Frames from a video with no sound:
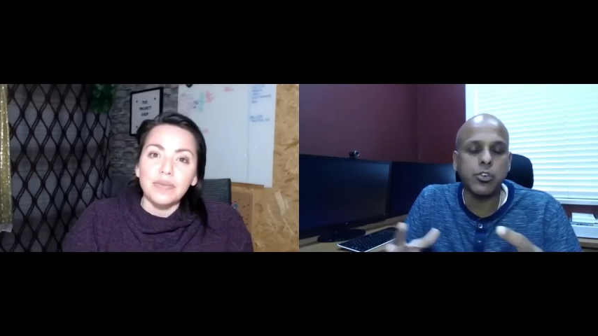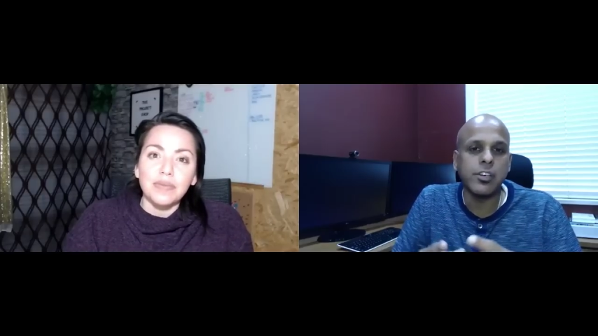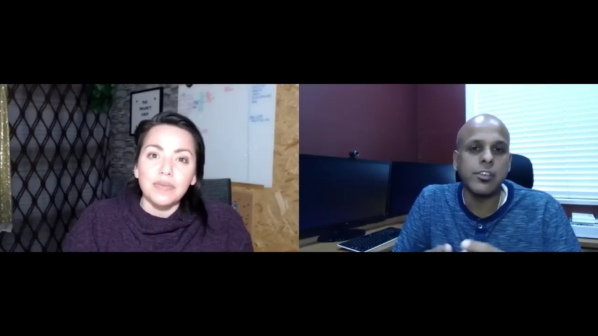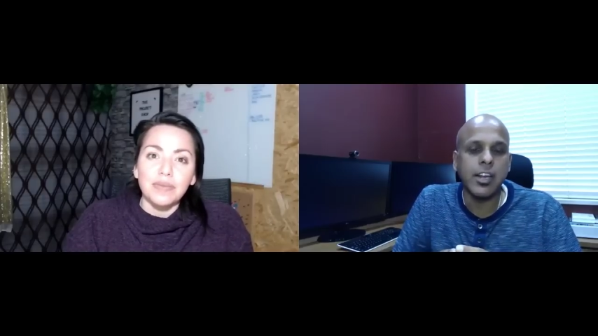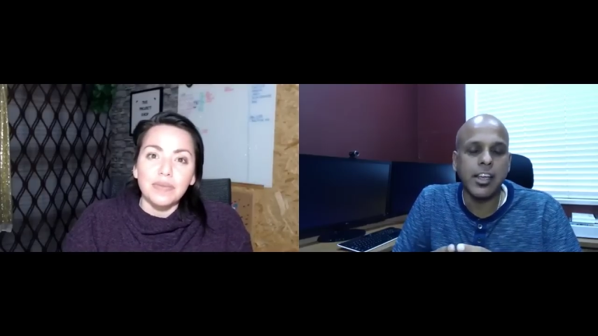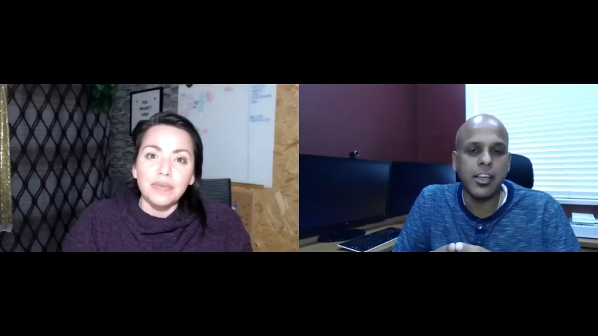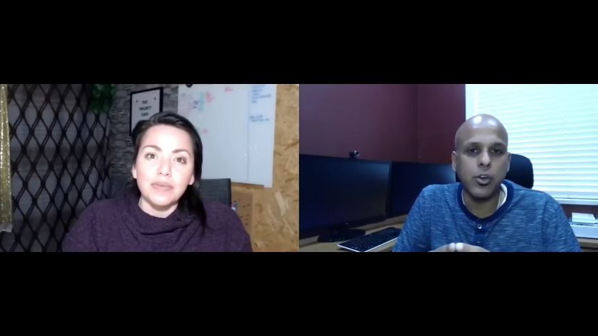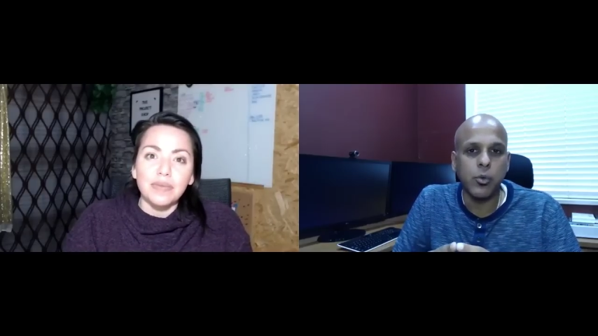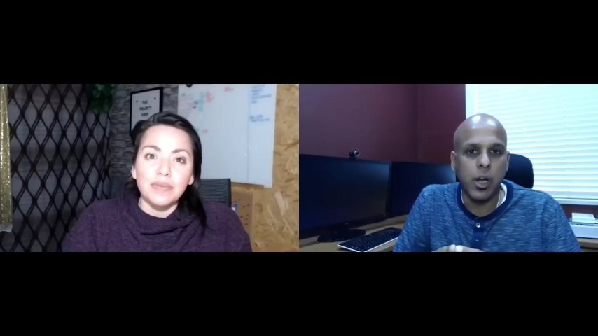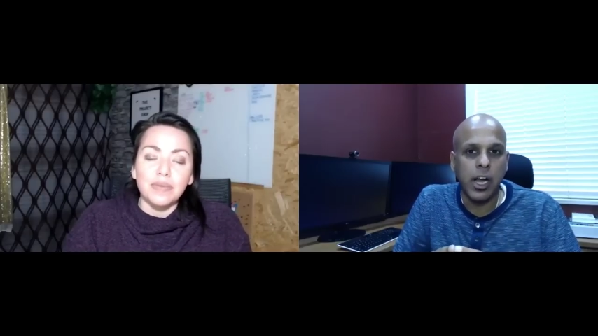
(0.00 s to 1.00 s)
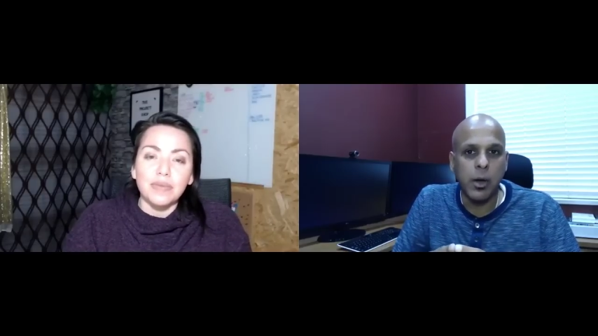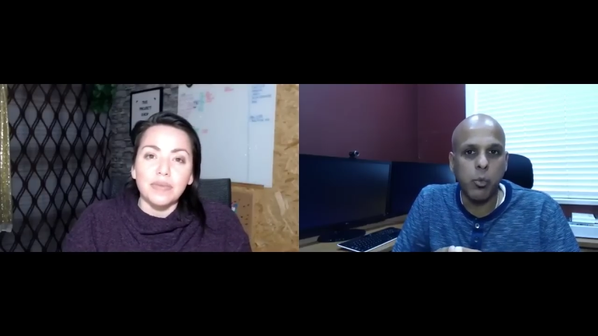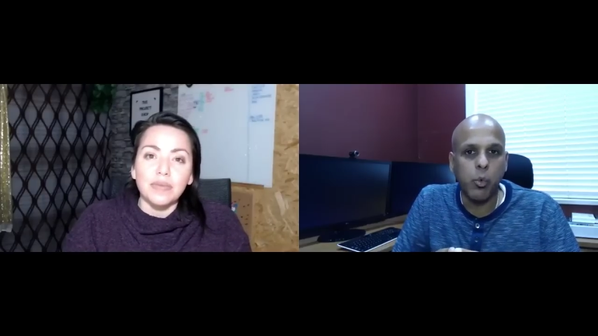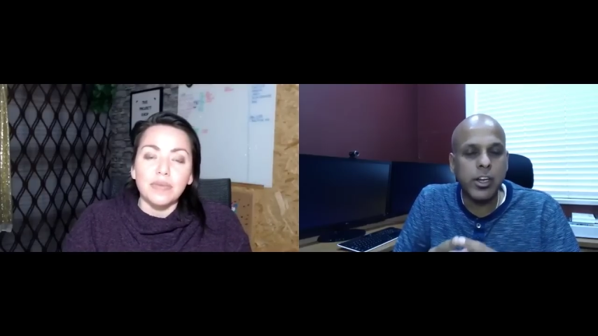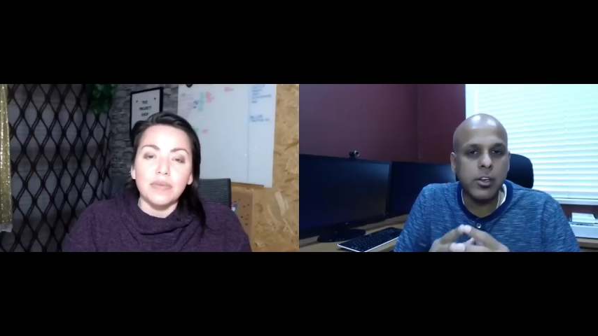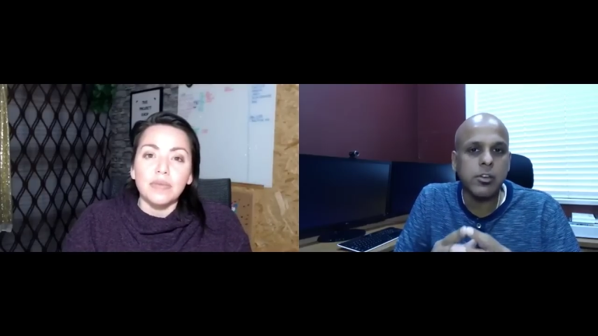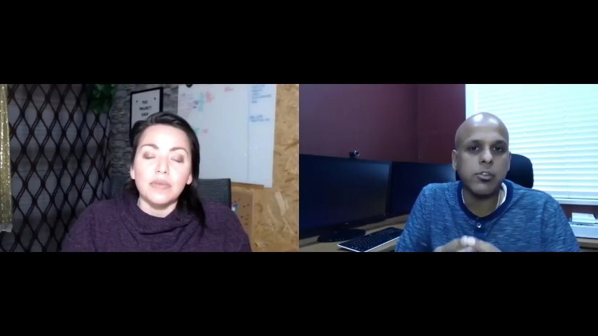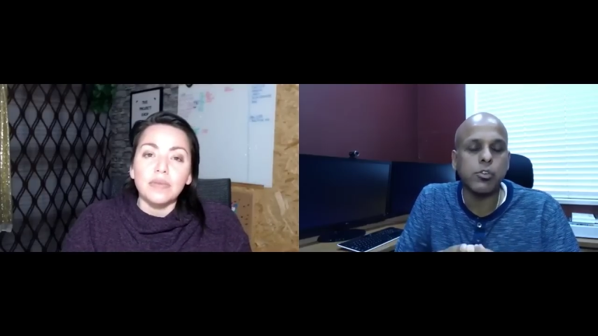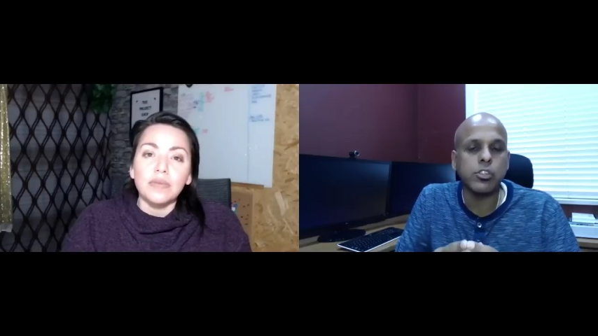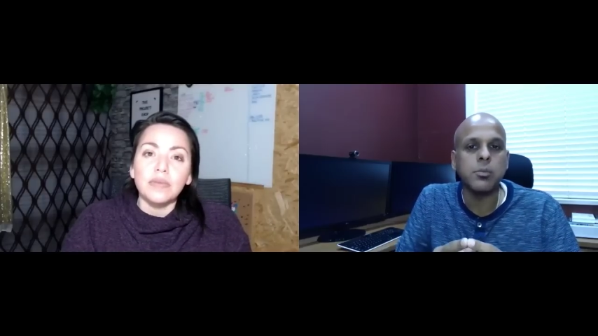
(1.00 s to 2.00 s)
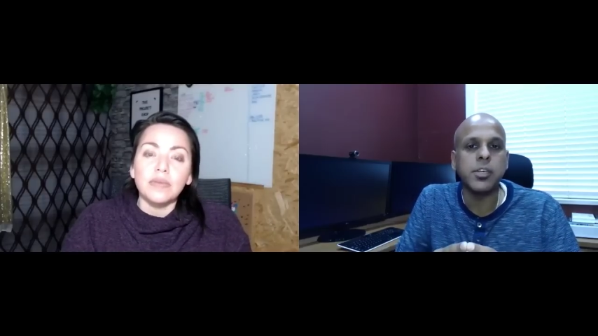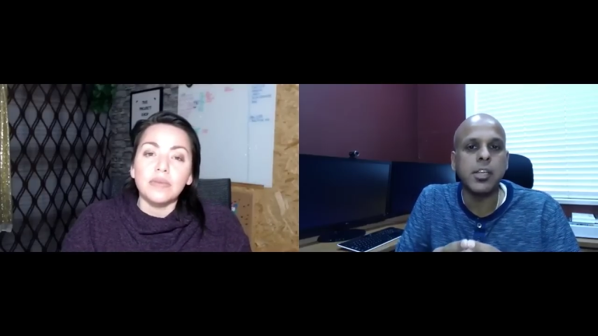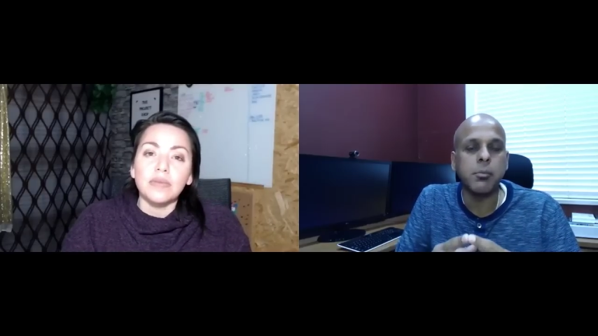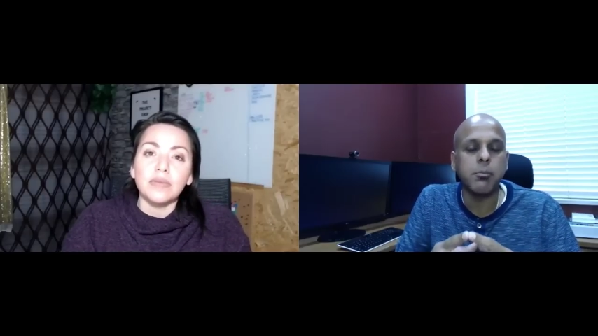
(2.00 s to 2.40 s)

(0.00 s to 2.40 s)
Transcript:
Speaker 1: trends like you know uh, what social media